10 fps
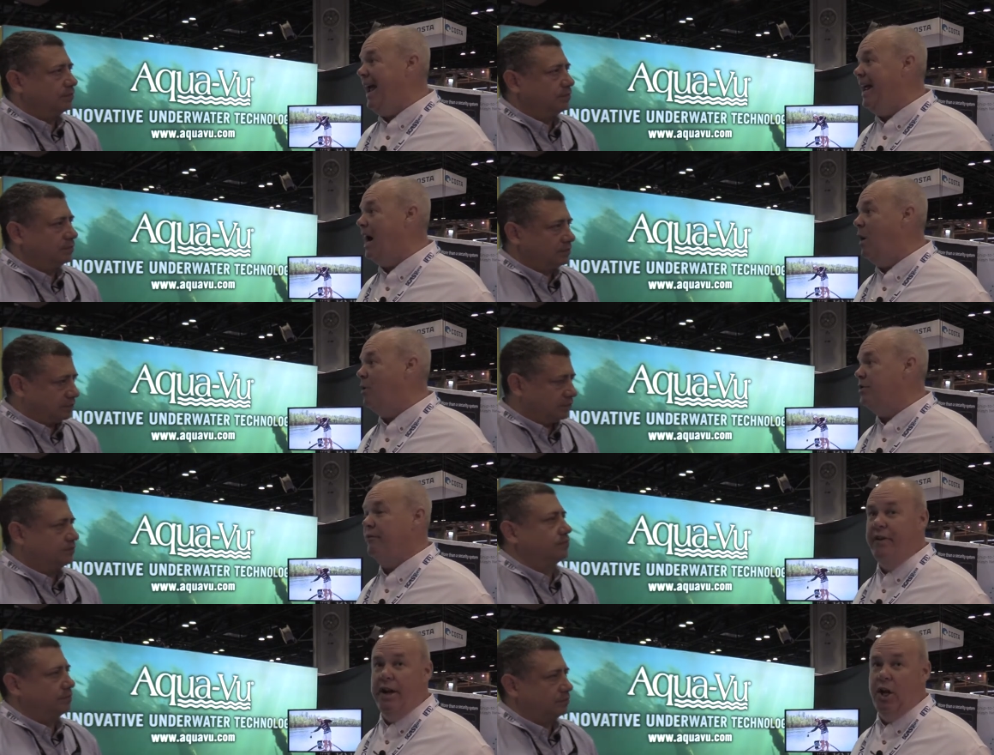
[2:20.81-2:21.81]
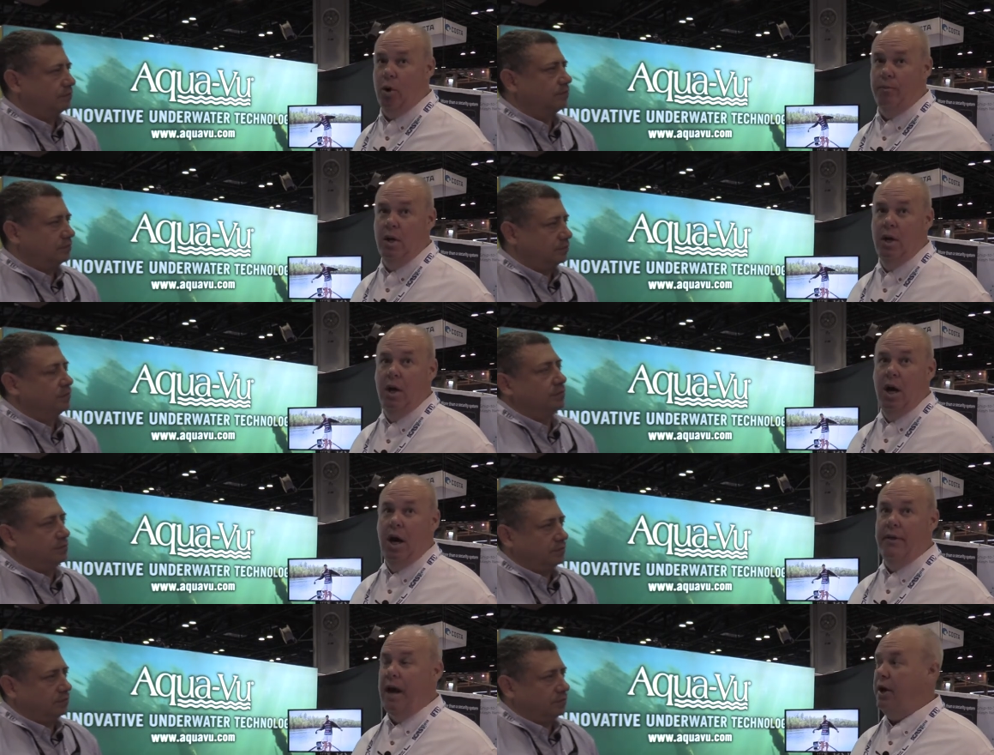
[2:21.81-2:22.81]
Speaker 1: eight hours of video
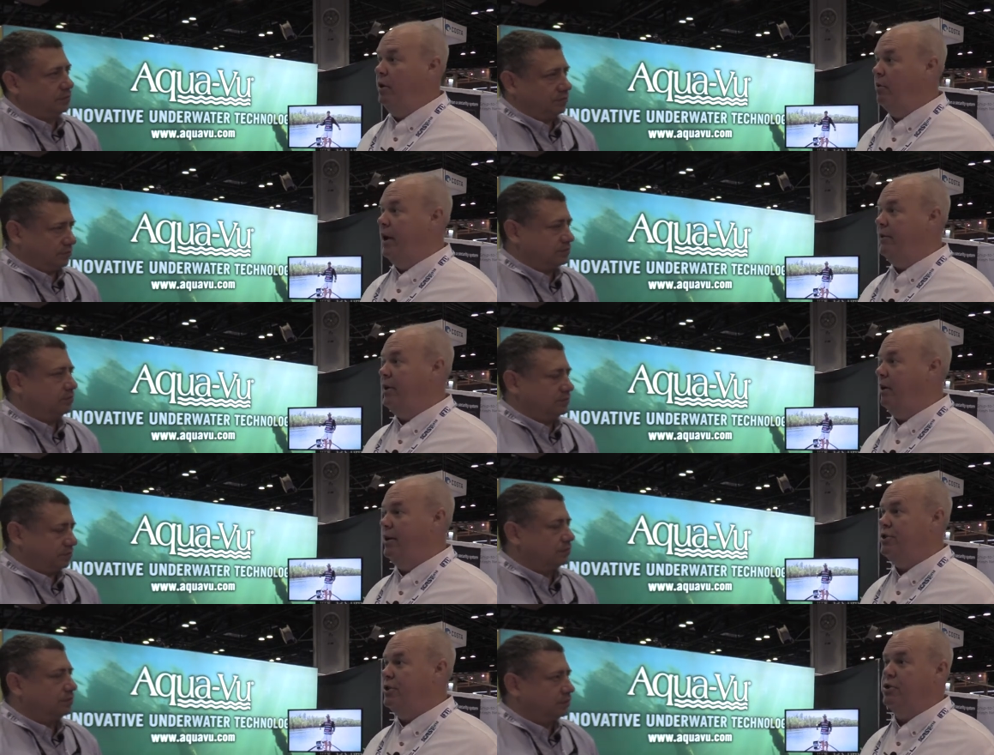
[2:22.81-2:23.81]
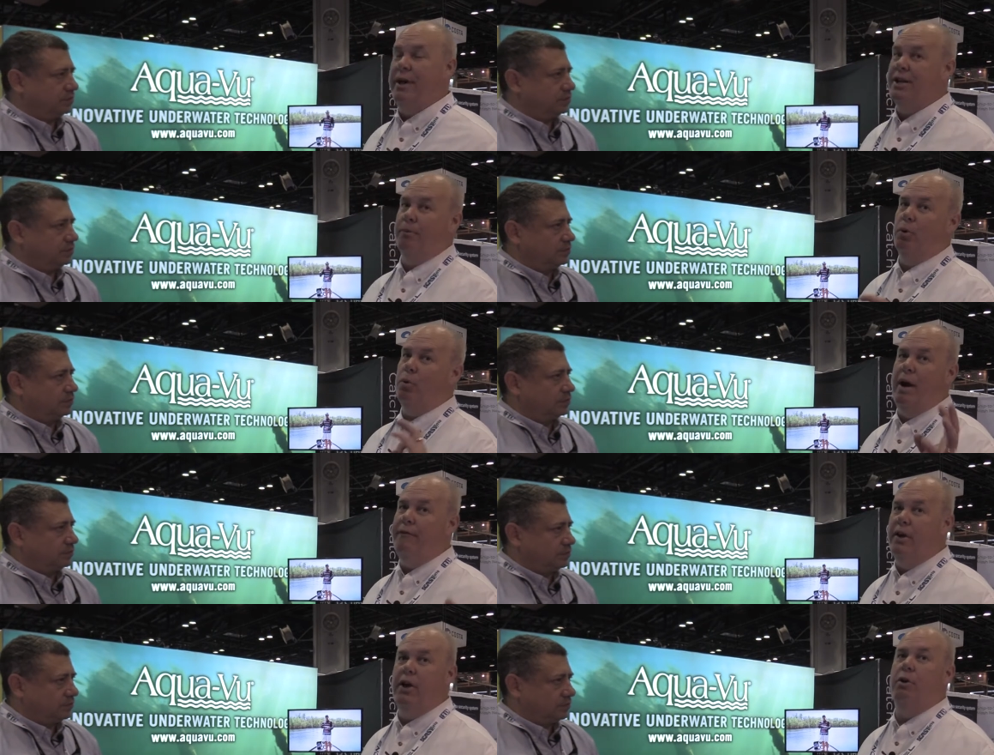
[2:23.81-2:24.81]
on that unit right there. And so, so you get some
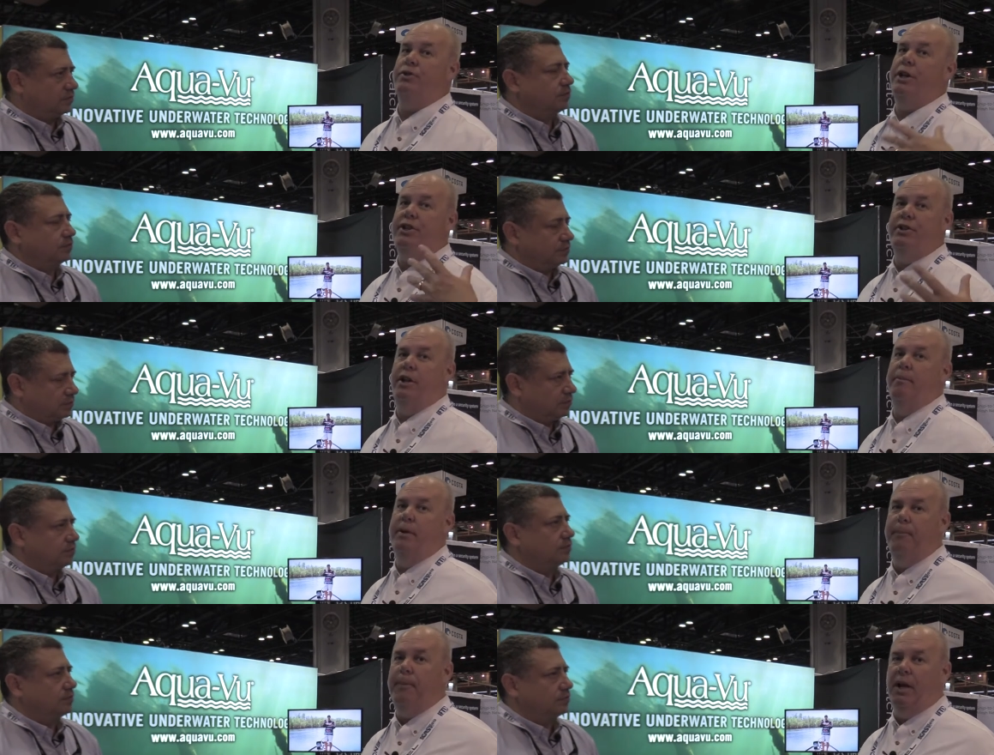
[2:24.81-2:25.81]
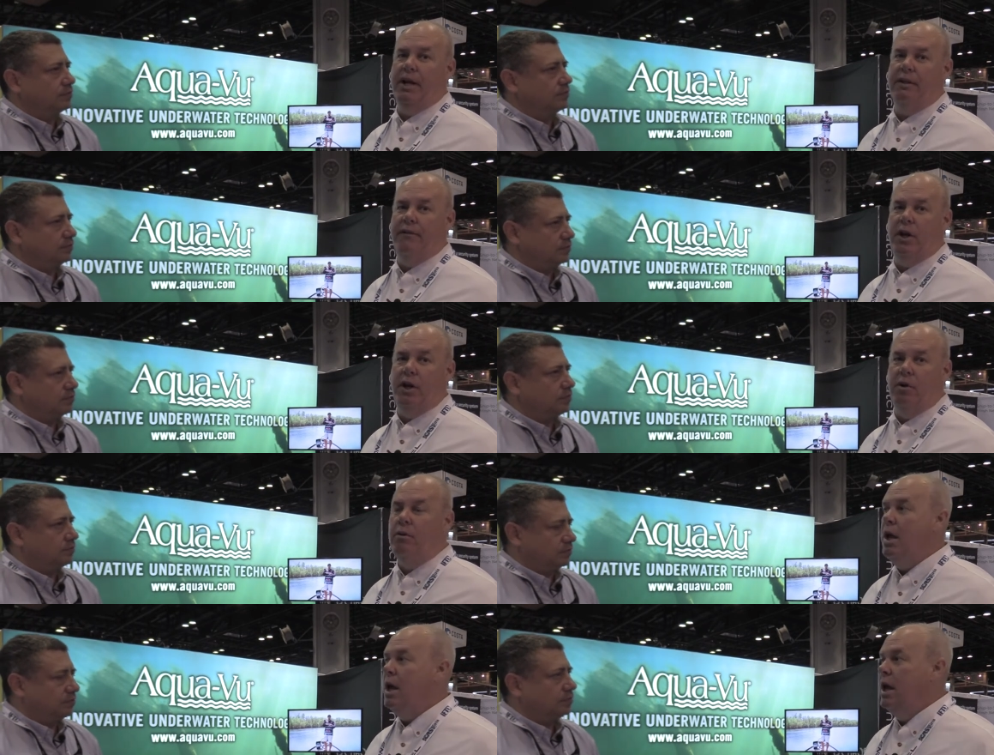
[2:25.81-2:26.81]
great video. It's easy to manipulate the
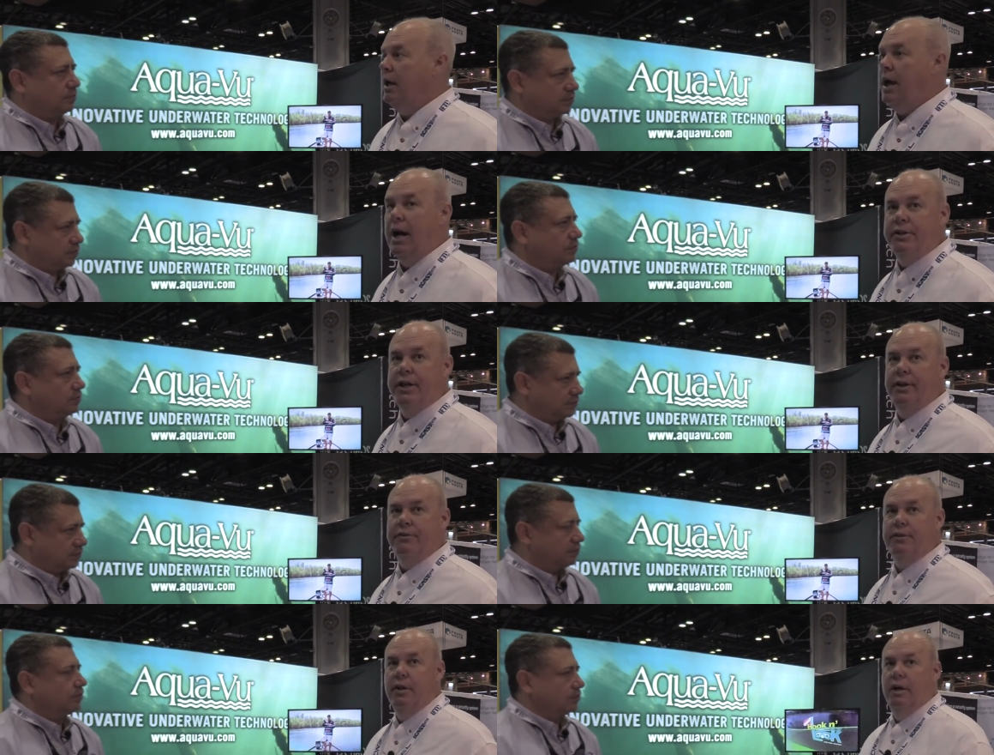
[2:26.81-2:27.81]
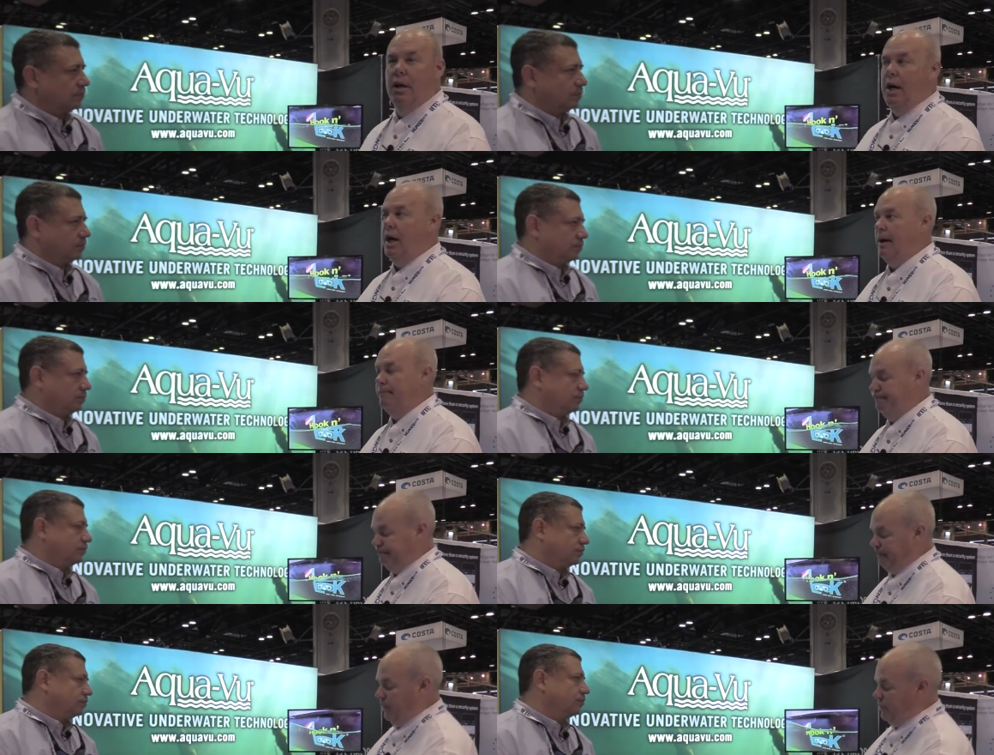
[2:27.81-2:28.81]
video content. Um,
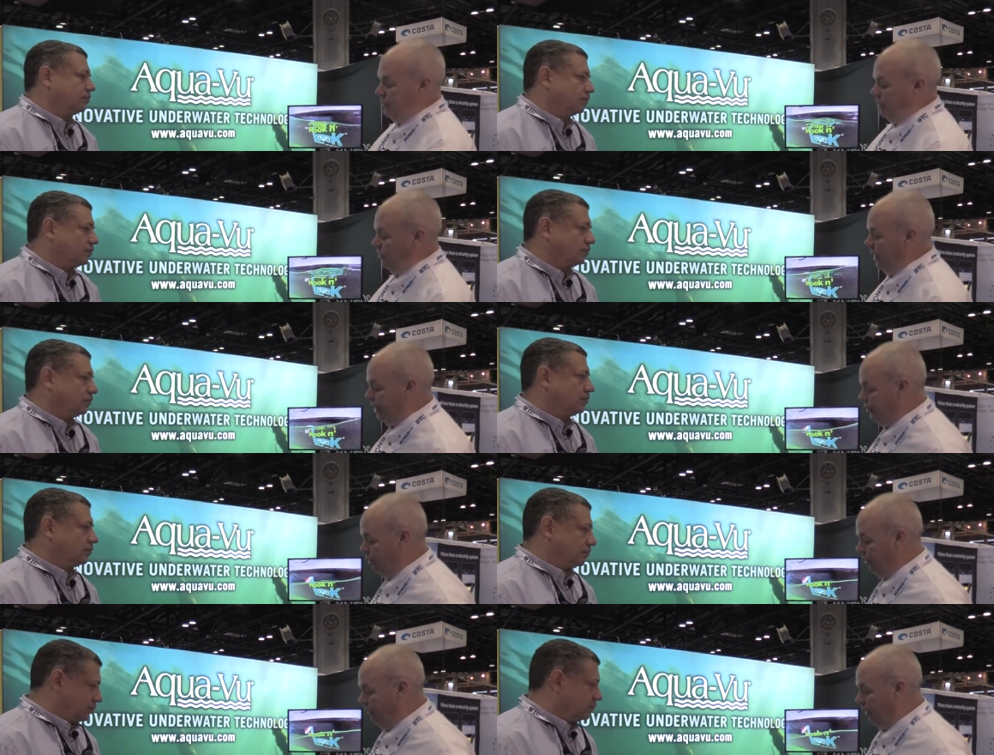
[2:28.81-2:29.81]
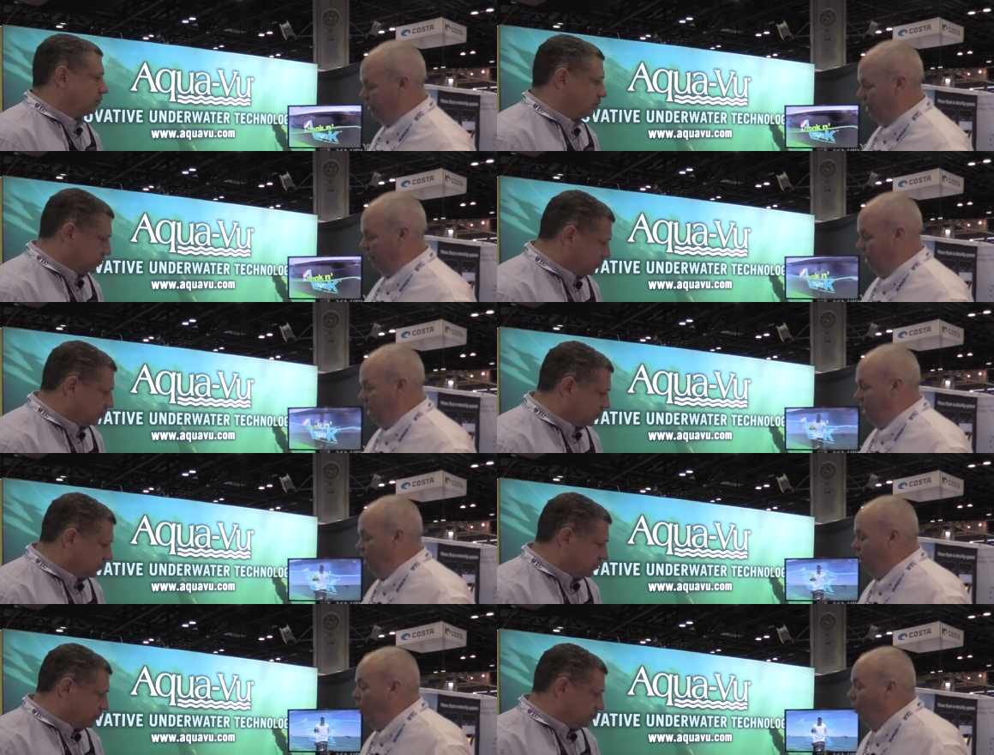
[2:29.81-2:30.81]
nice unit right there.
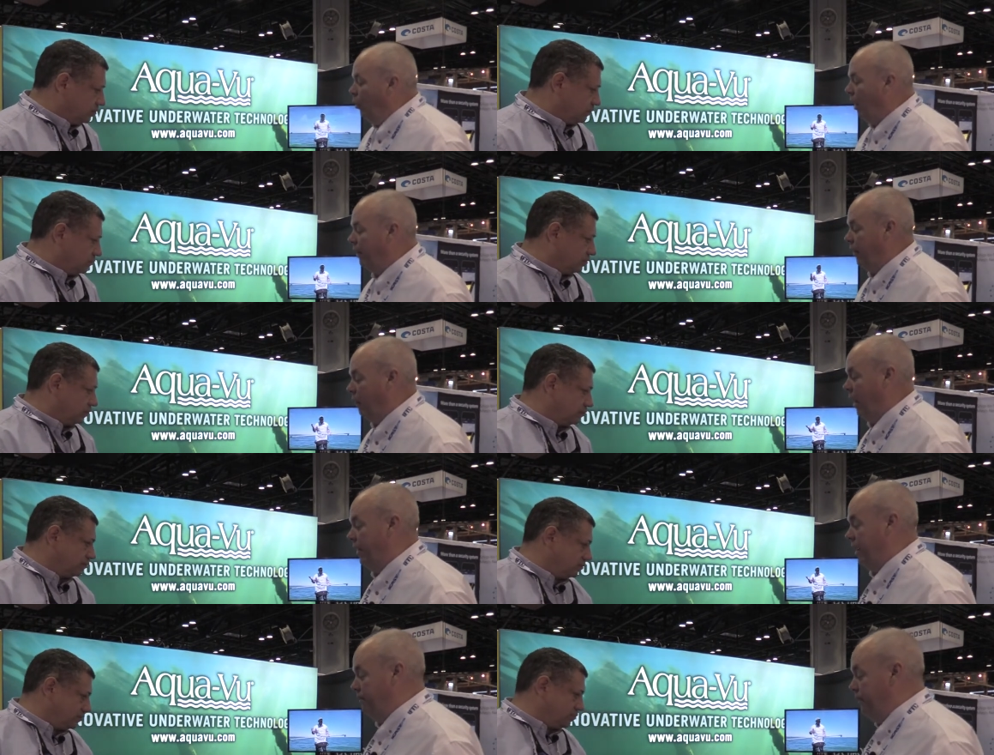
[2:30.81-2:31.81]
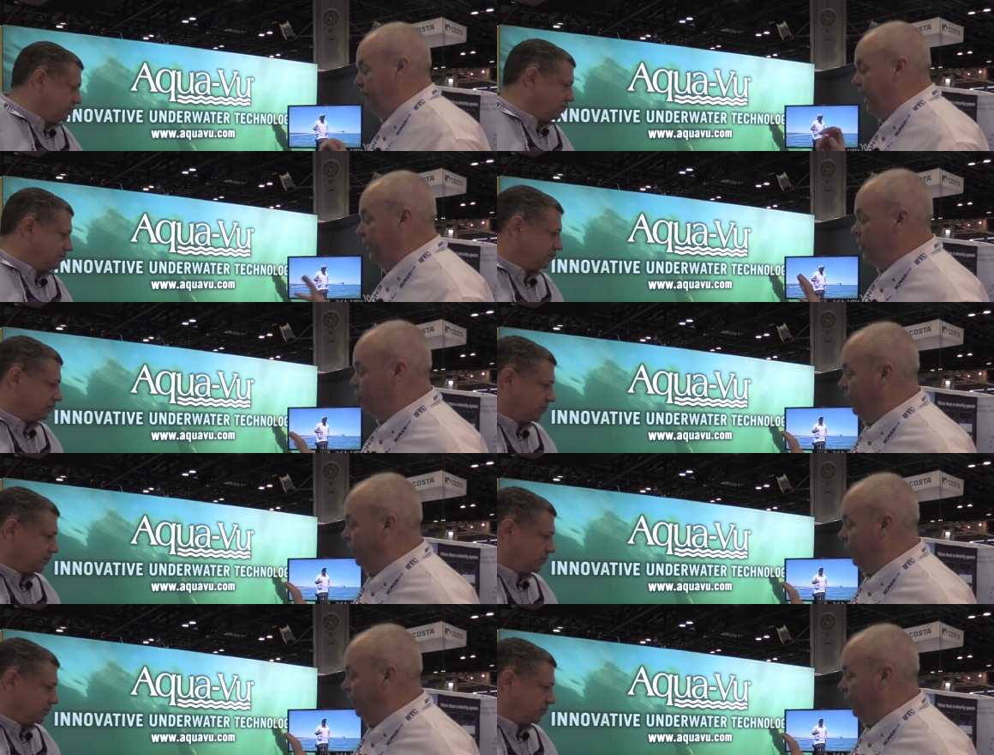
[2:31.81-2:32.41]
One of, one of the big things